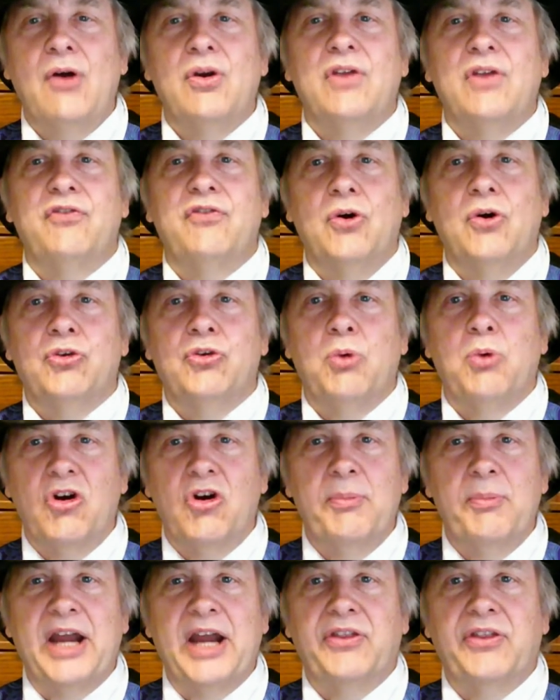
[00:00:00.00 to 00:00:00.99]
folks,
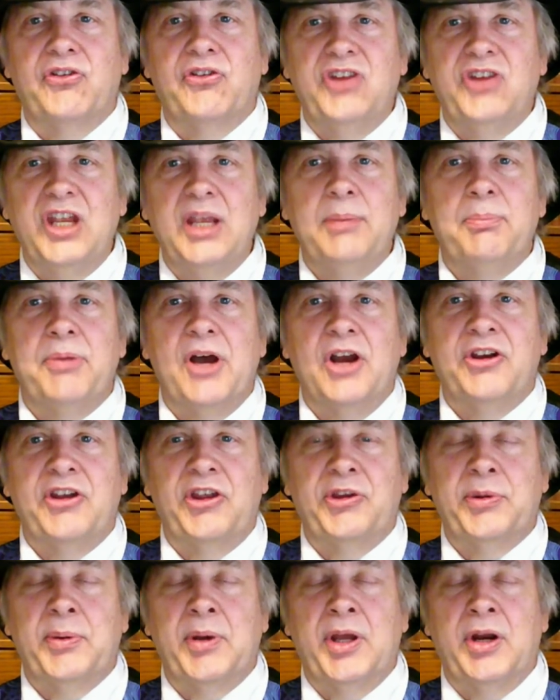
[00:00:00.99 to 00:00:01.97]
welcome back to the Steampunk
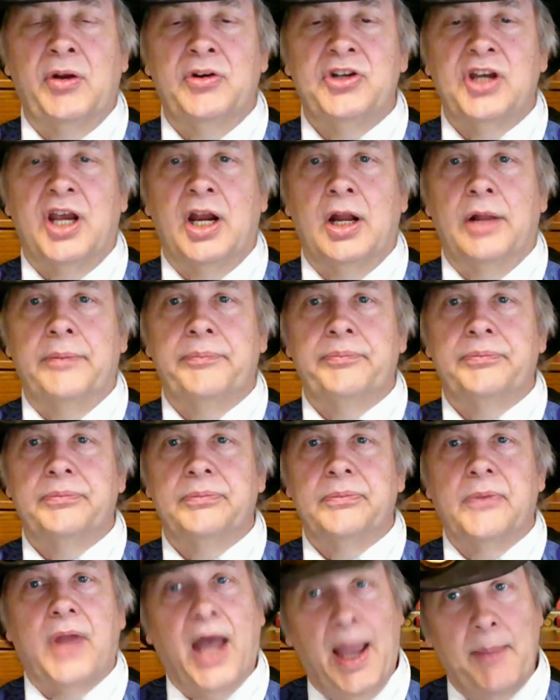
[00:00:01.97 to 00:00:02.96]
Desperado channel.
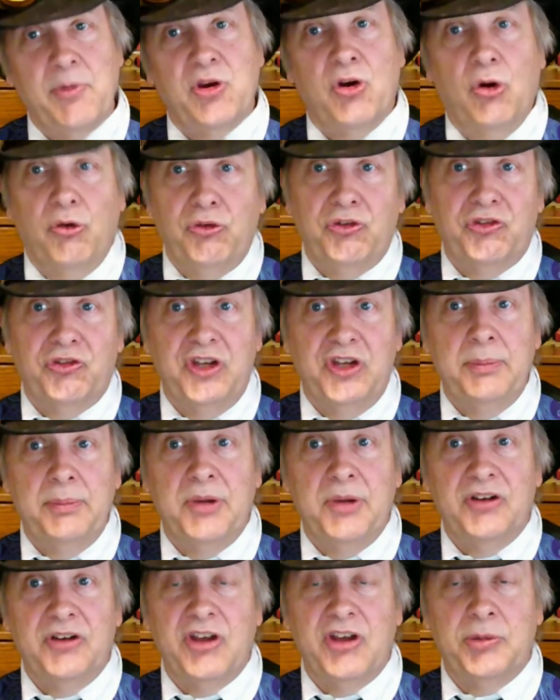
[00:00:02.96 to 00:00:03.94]
I'm your host, the
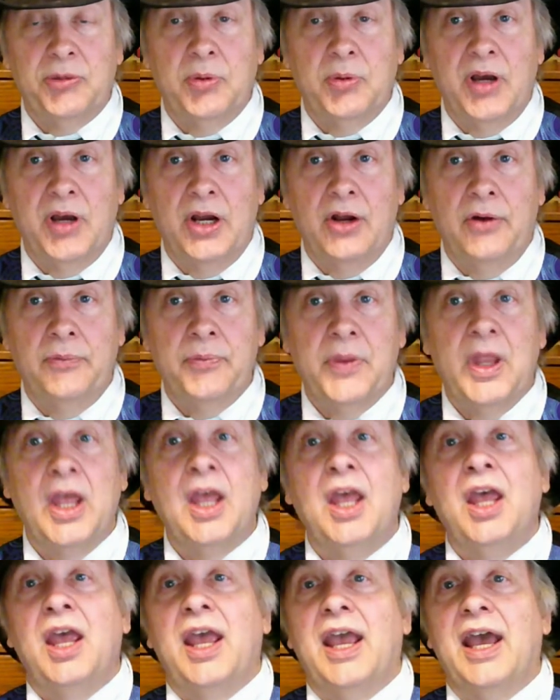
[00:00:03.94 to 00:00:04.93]
Steampunk Desperado,
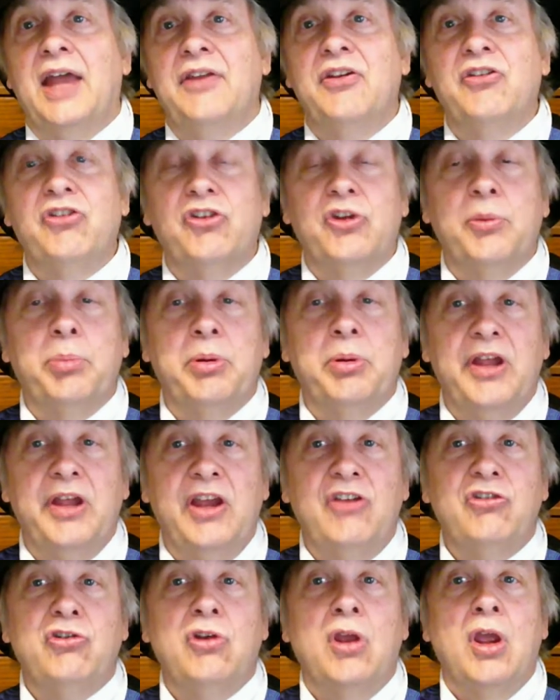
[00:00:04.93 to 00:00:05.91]
and this is the
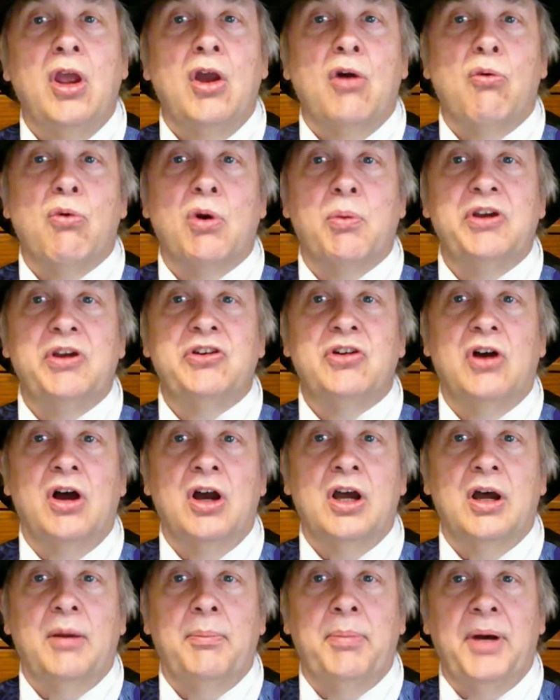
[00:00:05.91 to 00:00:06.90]
place where we
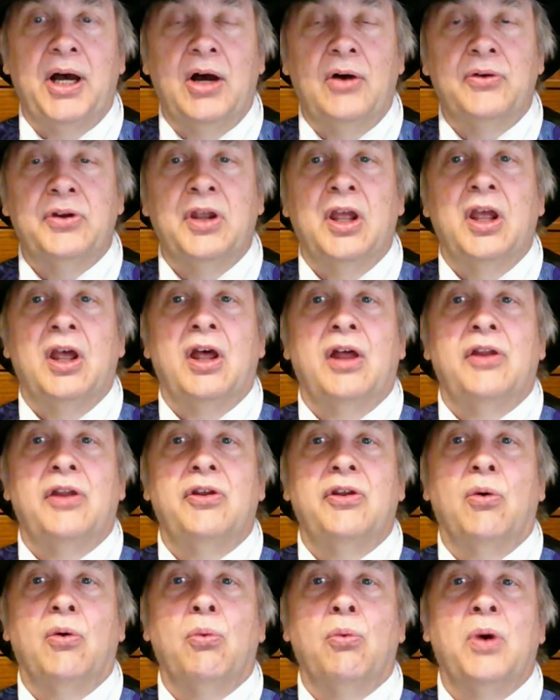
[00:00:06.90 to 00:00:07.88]
talk about
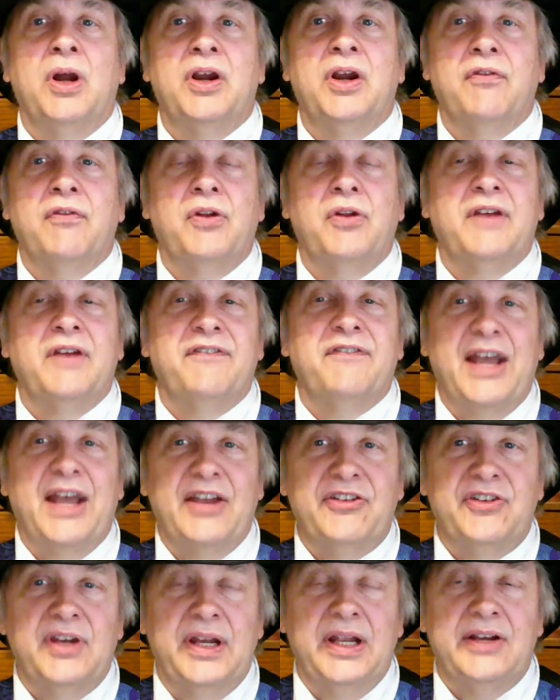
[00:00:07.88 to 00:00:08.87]
the wonderful and
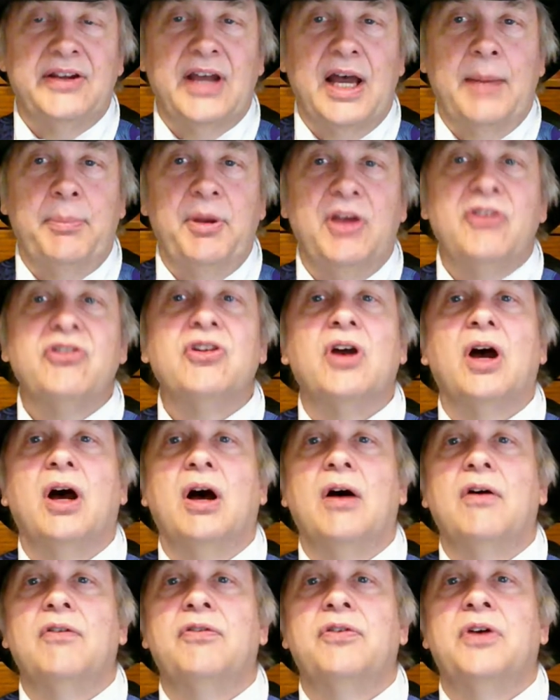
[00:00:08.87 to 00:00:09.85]
fascinating topics
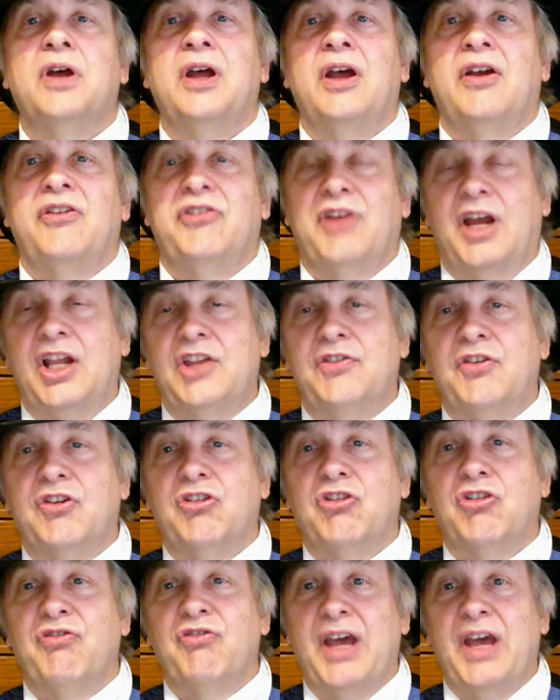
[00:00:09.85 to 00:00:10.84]
of science
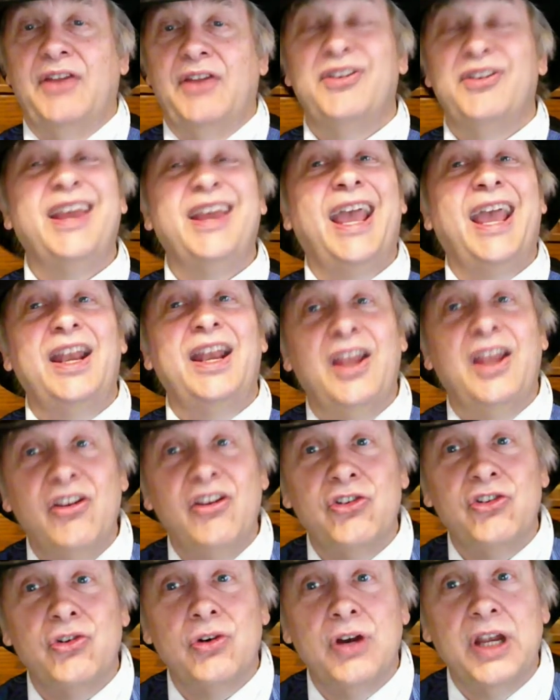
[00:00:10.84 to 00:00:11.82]
fiction, fantasy, and
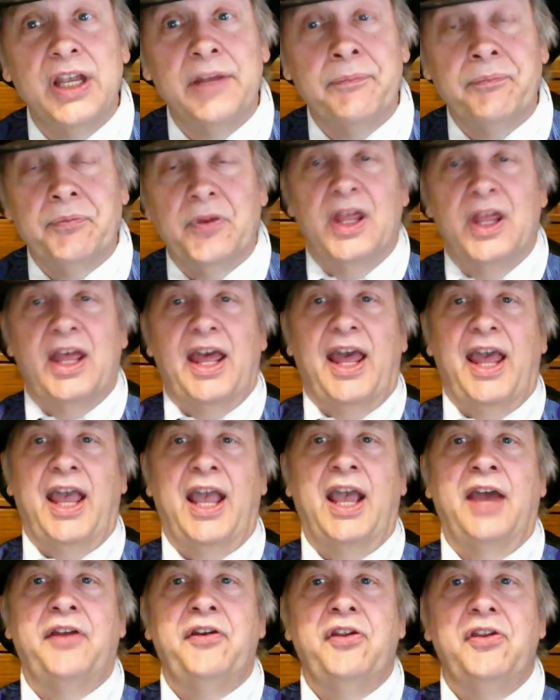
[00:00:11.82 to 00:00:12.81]
history,
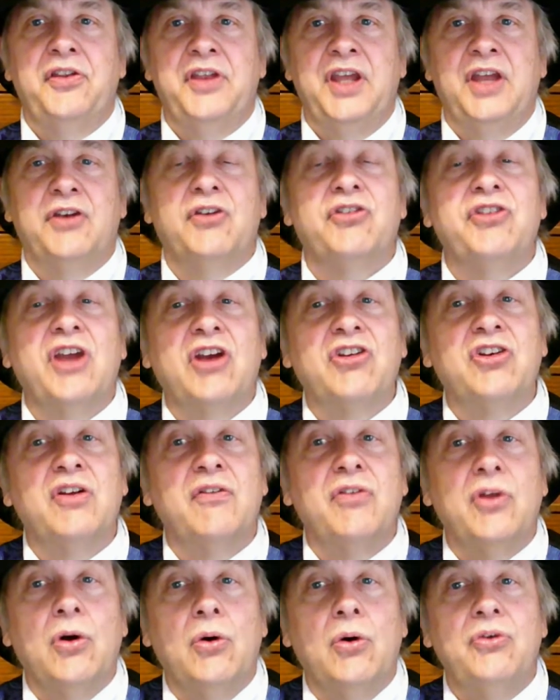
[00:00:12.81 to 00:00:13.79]
and the intersection
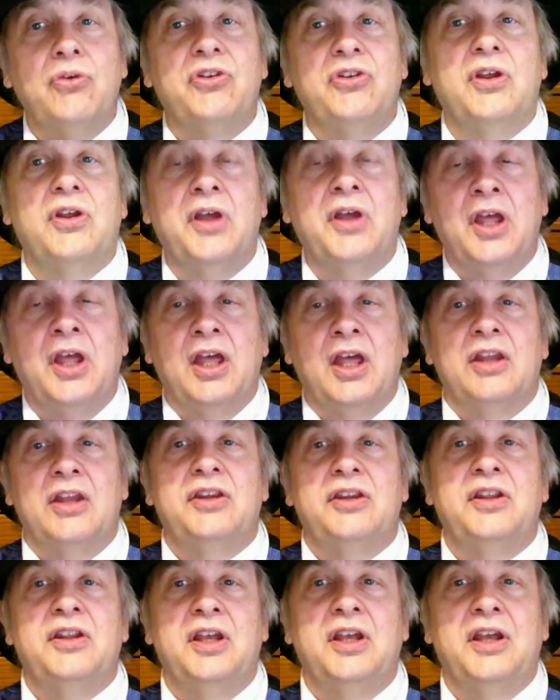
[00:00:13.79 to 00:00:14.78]
of those, the,
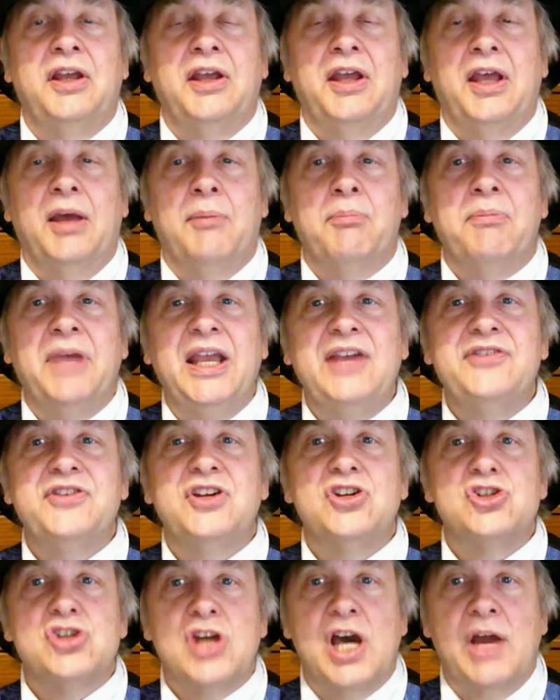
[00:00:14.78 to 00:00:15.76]
the
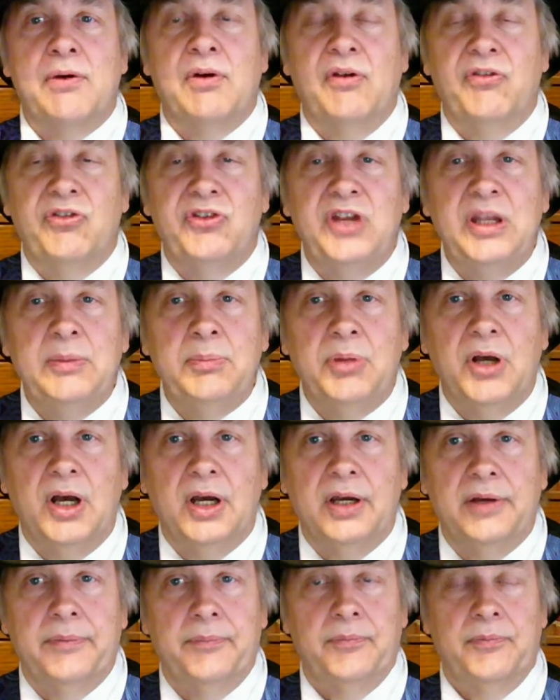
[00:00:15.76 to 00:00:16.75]
amazing genre of steampunk.
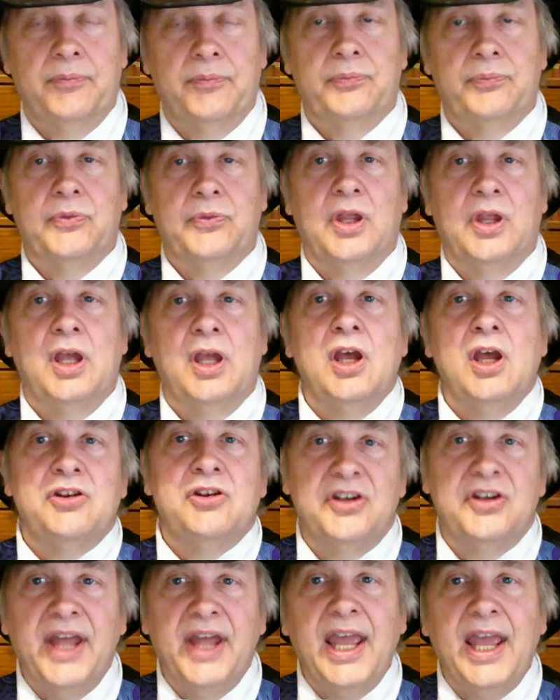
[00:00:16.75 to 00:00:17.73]

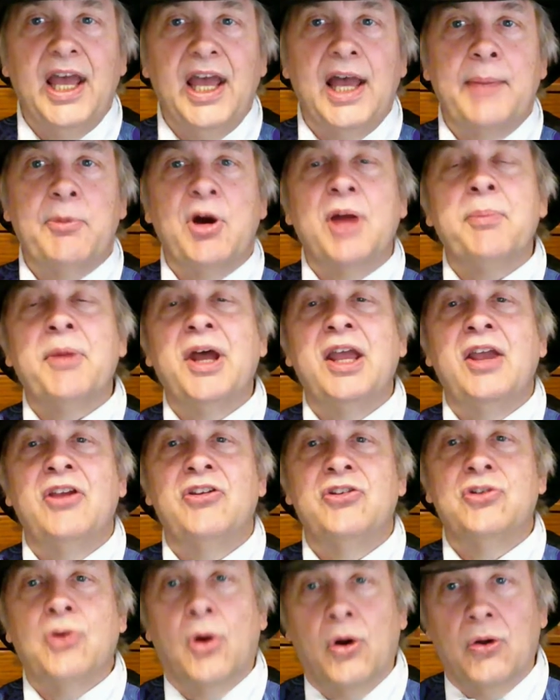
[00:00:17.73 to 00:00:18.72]
Today I'm on my
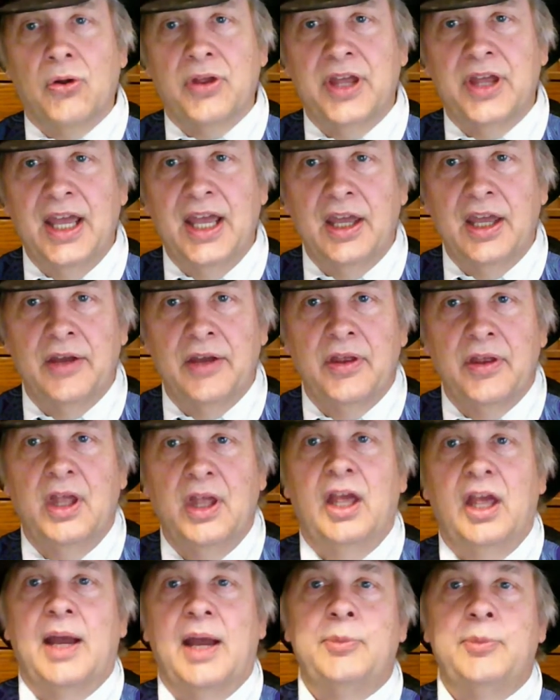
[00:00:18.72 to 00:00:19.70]
historical kick.
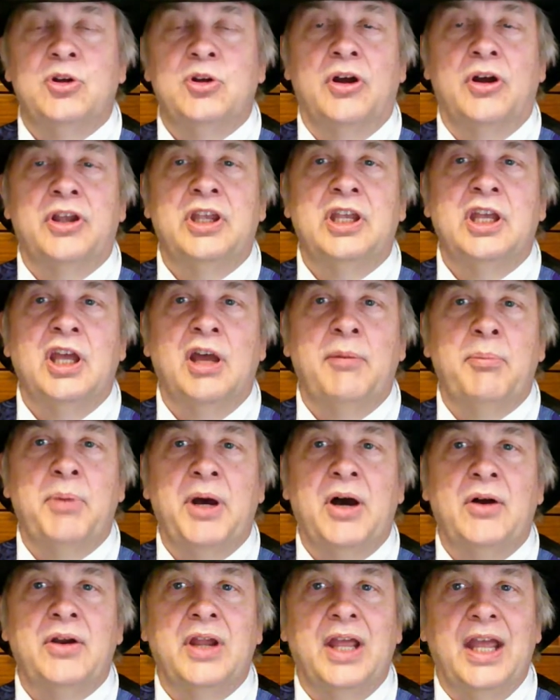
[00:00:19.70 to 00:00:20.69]
I'm talking
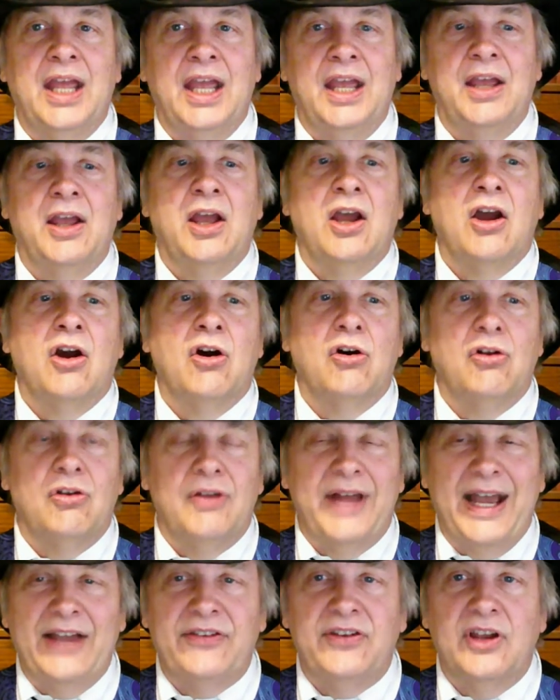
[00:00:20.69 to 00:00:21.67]
about a
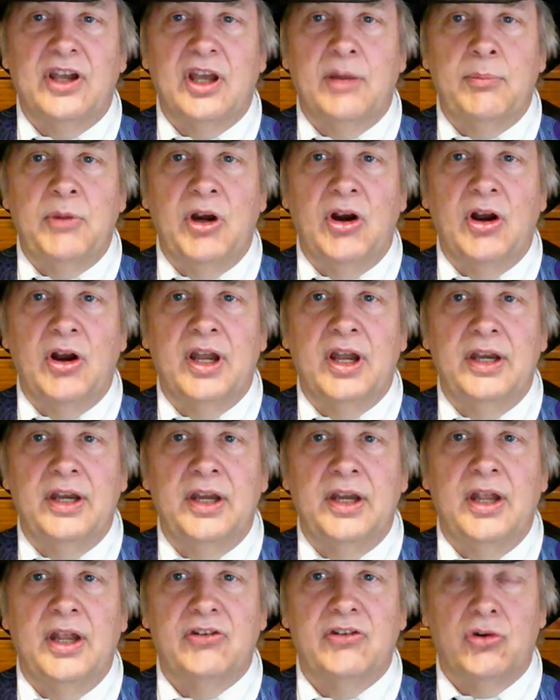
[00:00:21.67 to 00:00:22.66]
classic
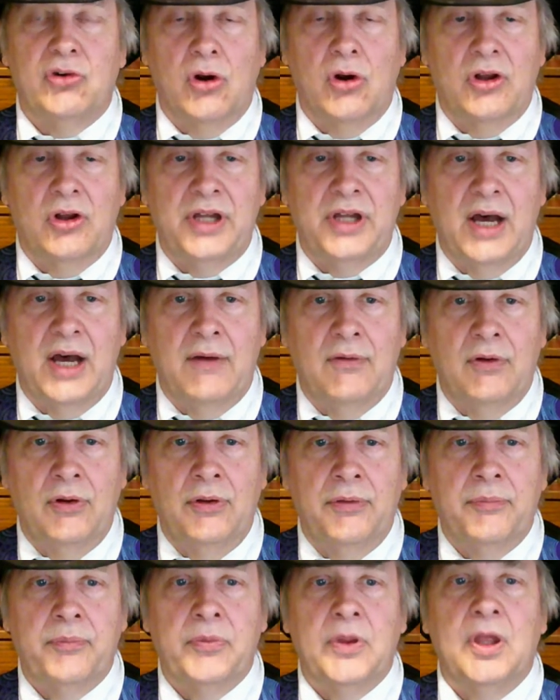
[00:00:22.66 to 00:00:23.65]
American historical
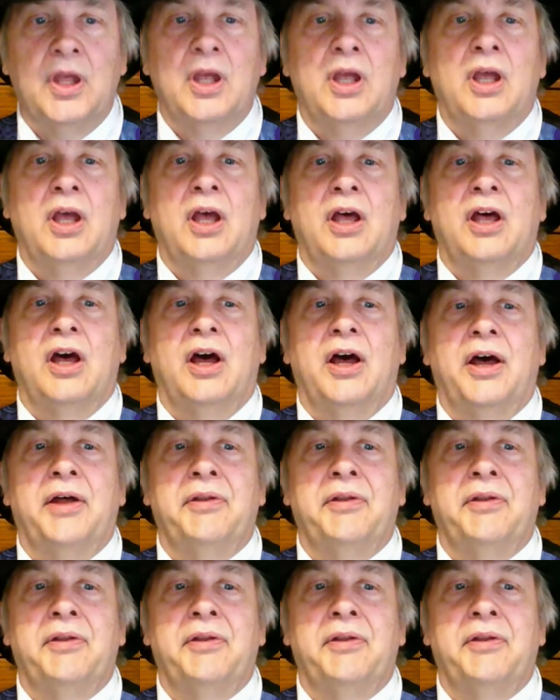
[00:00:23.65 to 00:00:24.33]
novel, uh,